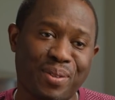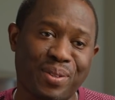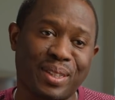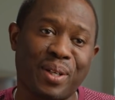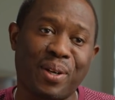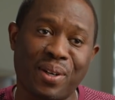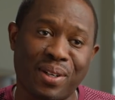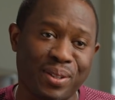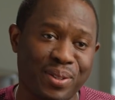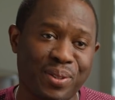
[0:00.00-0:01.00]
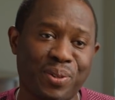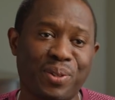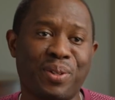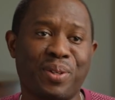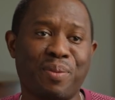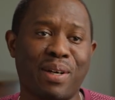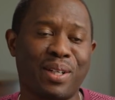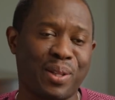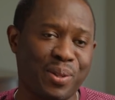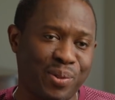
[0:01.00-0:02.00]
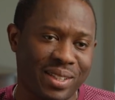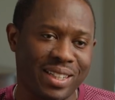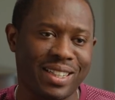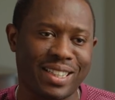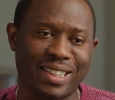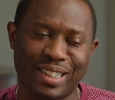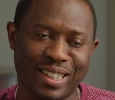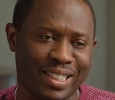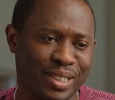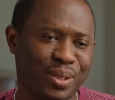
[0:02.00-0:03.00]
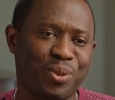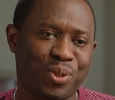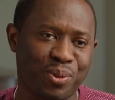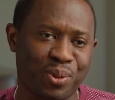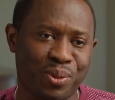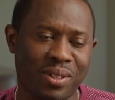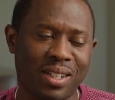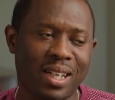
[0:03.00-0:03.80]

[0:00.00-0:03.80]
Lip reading: till it's gone or till you about to lose it is so true.